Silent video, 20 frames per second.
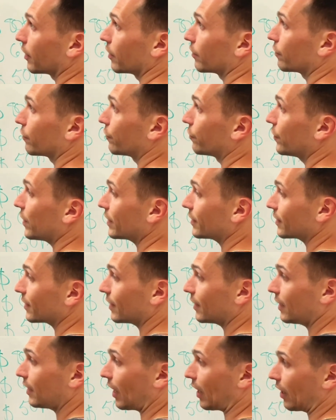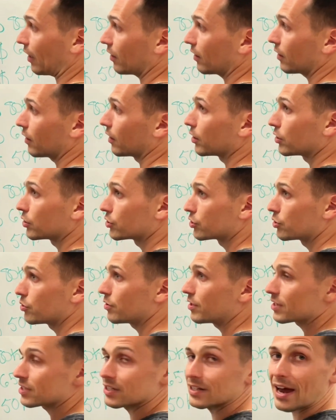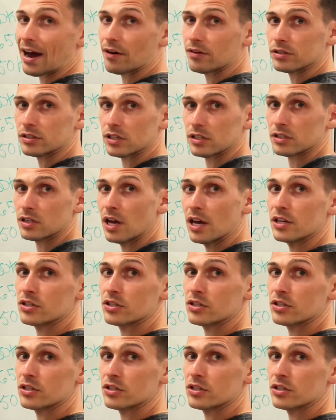fit in to this analysis.